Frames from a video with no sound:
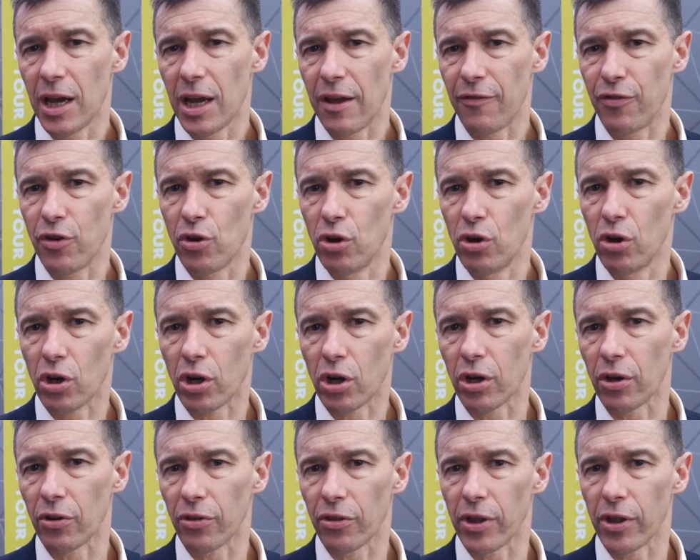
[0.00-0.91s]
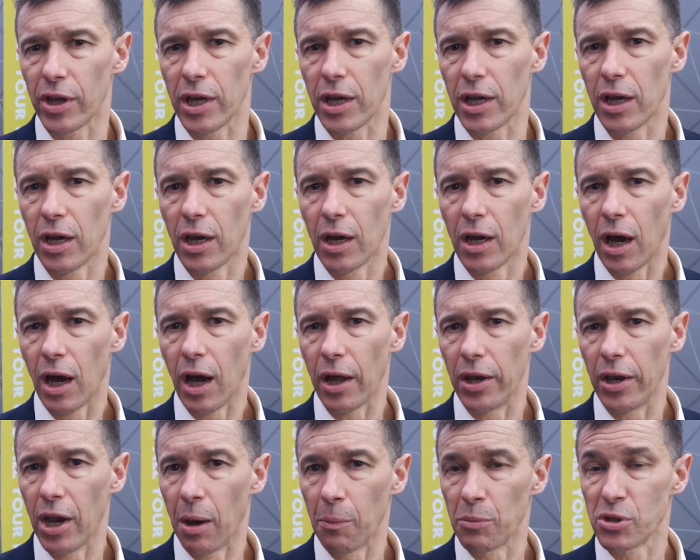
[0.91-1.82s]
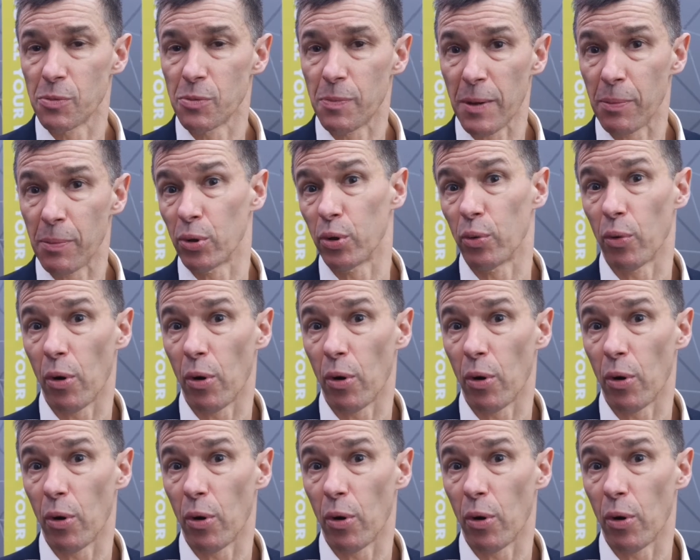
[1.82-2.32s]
If you look at the numbers of people